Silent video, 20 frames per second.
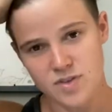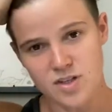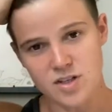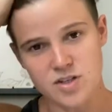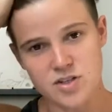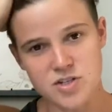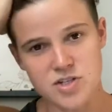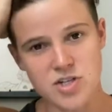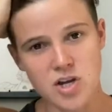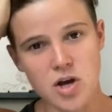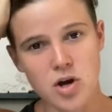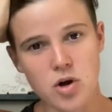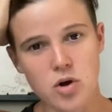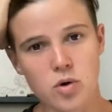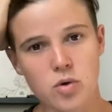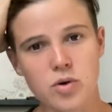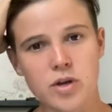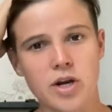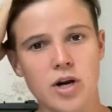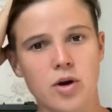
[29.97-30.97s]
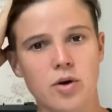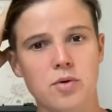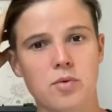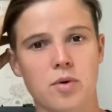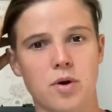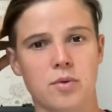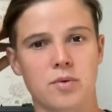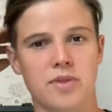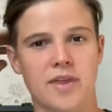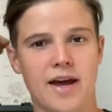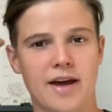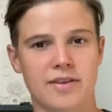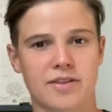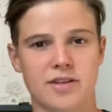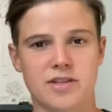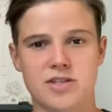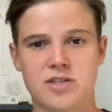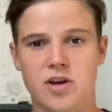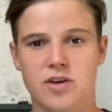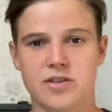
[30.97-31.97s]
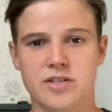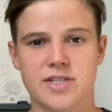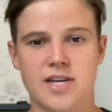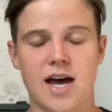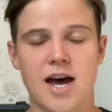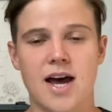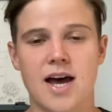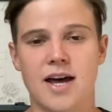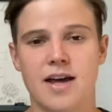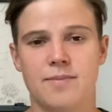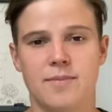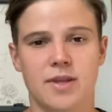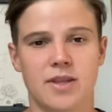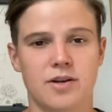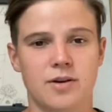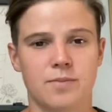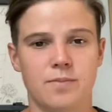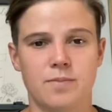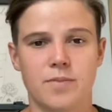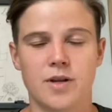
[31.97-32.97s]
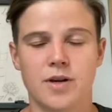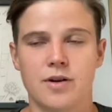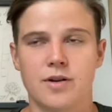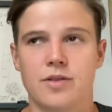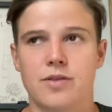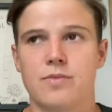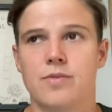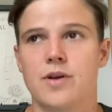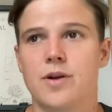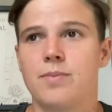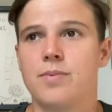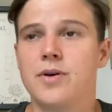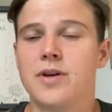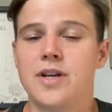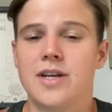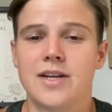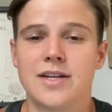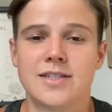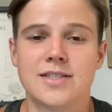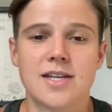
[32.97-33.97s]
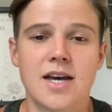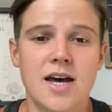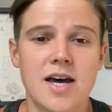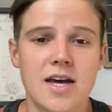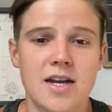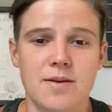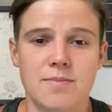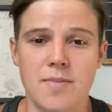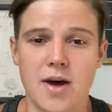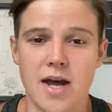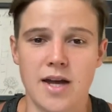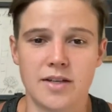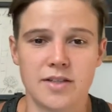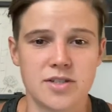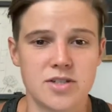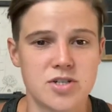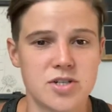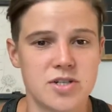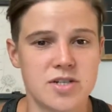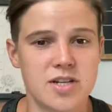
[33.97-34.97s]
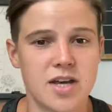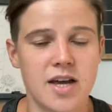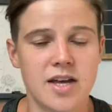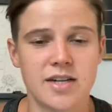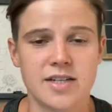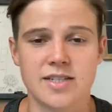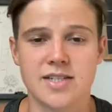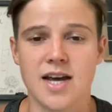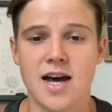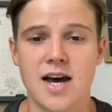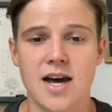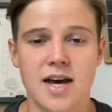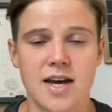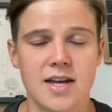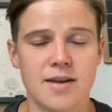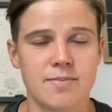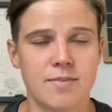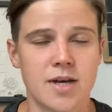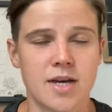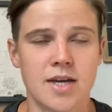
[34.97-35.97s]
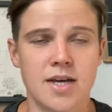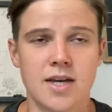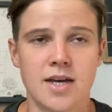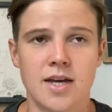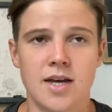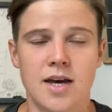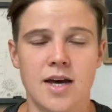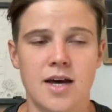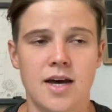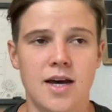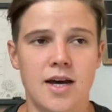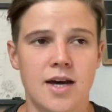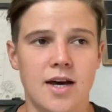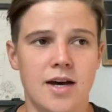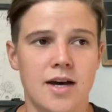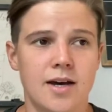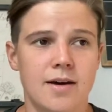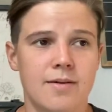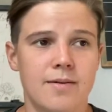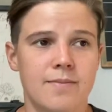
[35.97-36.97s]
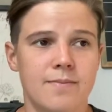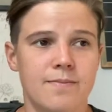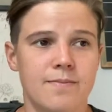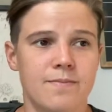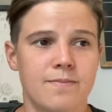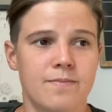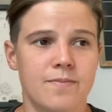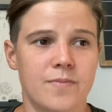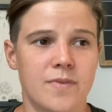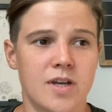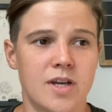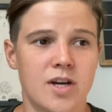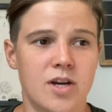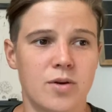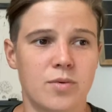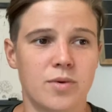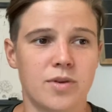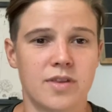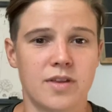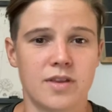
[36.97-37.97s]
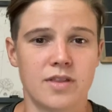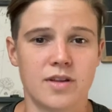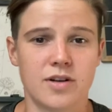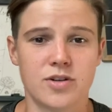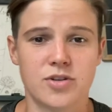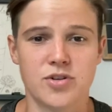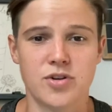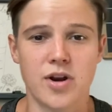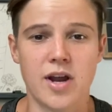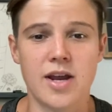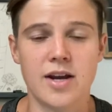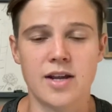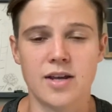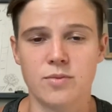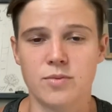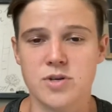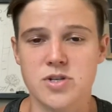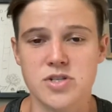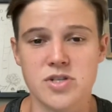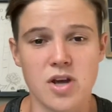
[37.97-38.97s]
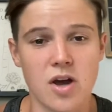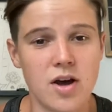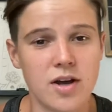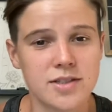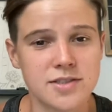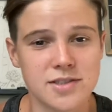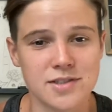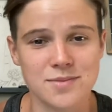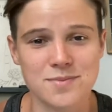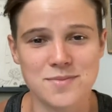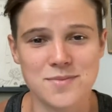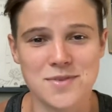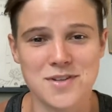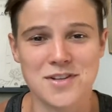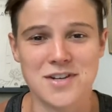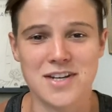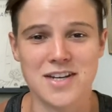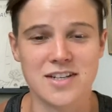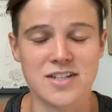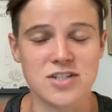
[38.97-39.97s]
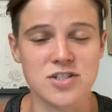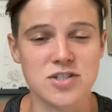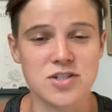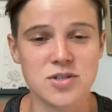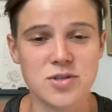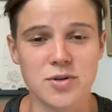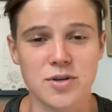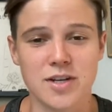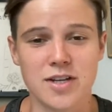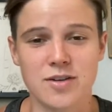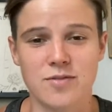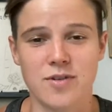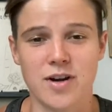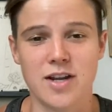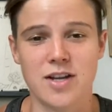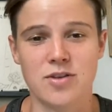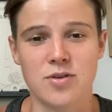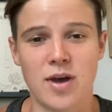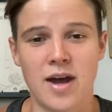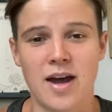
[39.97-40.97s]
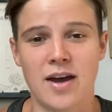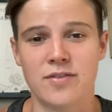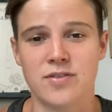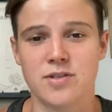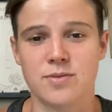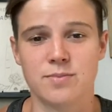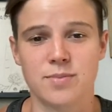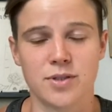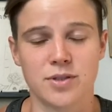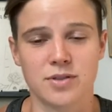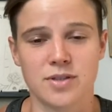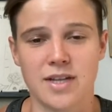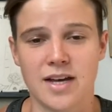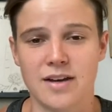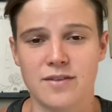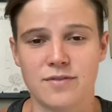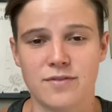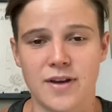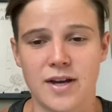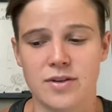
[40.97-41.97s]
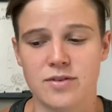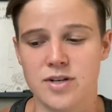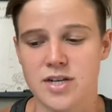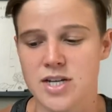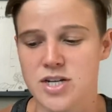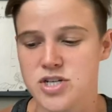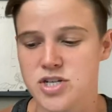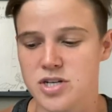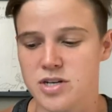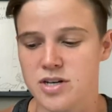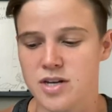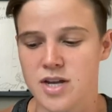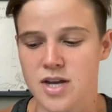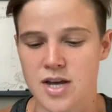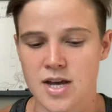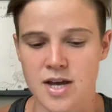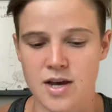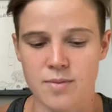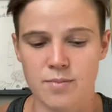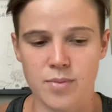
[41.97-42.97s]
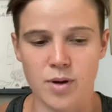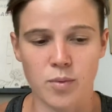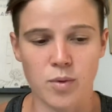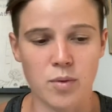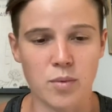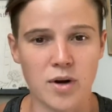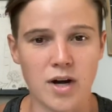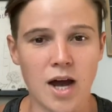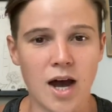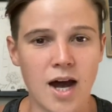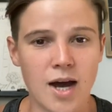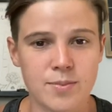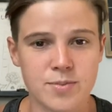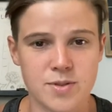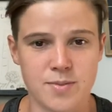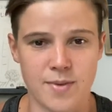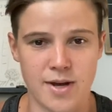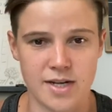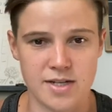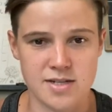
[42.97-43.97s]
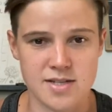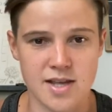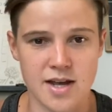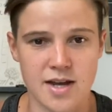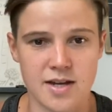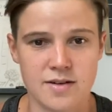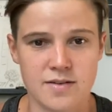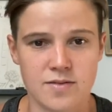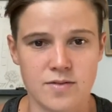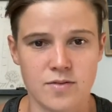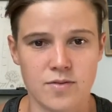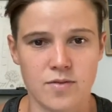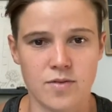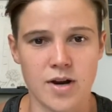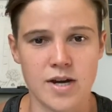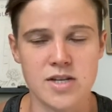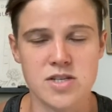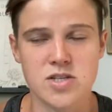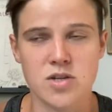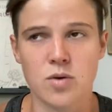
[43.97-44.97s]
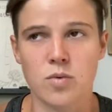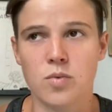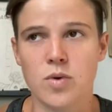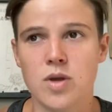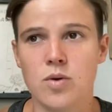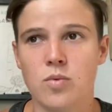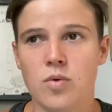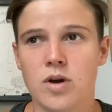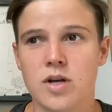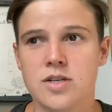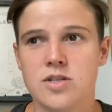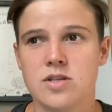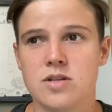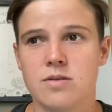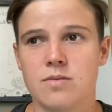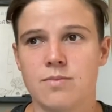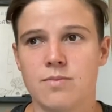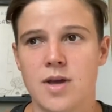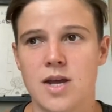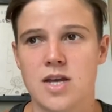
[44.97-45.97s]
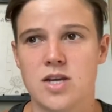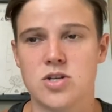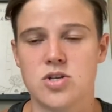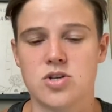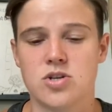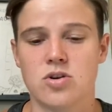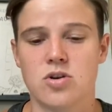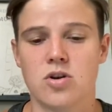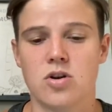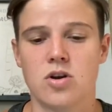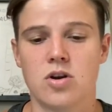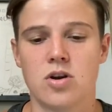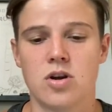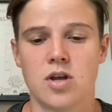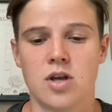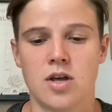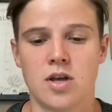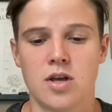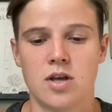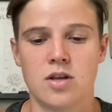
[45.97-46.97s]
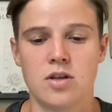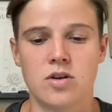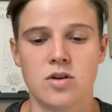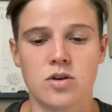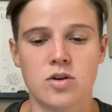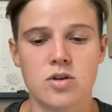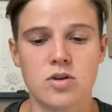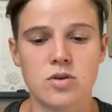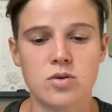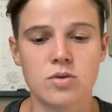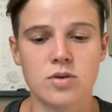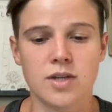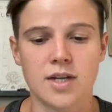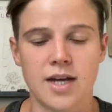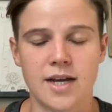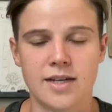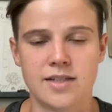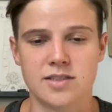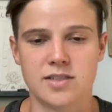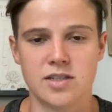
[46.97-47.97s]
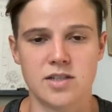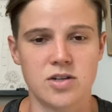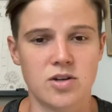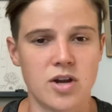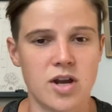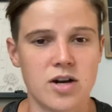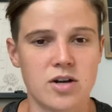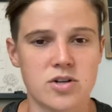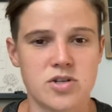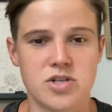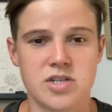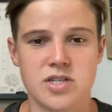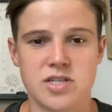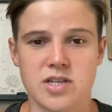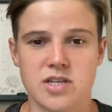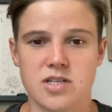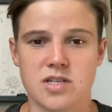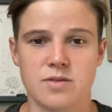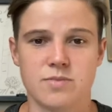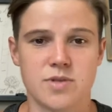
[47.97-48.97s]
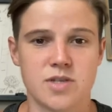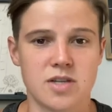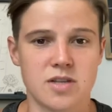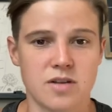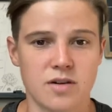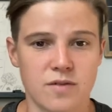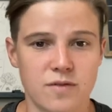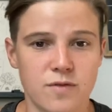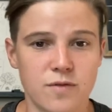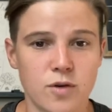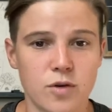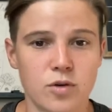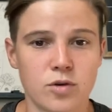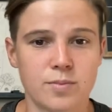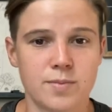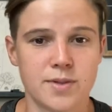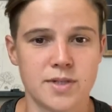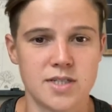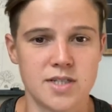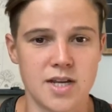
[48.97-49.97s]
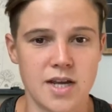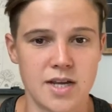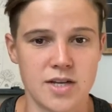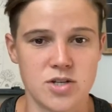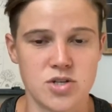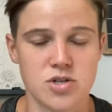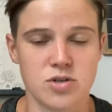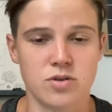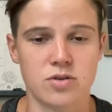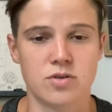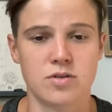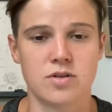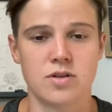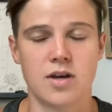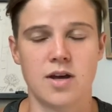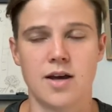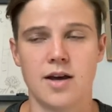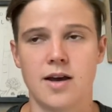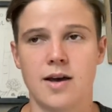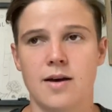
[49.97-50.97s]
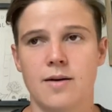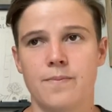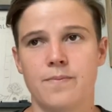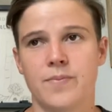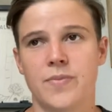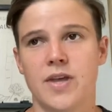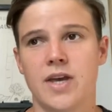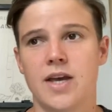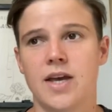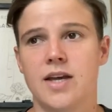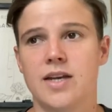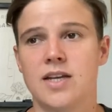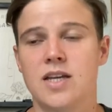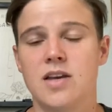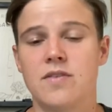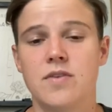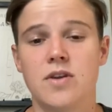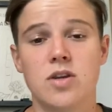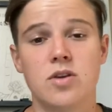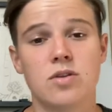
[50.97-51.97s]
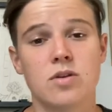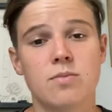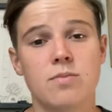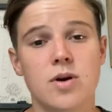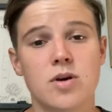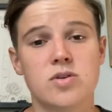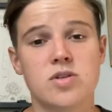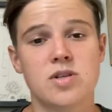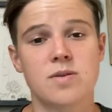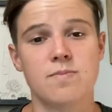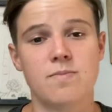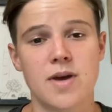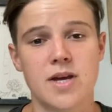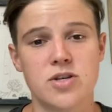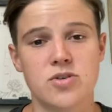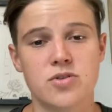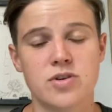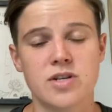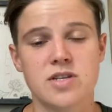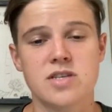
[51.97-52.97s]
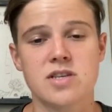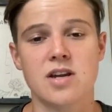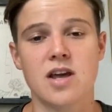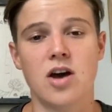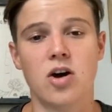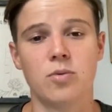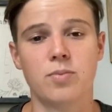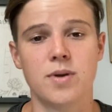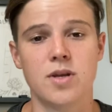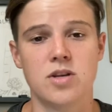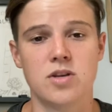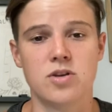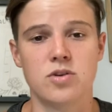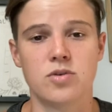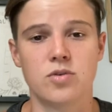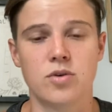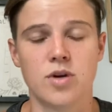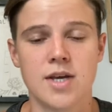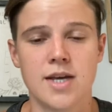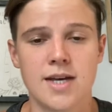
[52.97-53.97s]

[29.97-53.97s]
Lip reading: So, we work with athletes all the time, and they're putting in a ton of mileage, a ton of time, within their training, which is awesome. You need to do it, right? You have to build that foundation, but we want to optimize that, right? So we want to make sure you're utilizing your energy systems to their full potential, and giving you the most metrics and helping you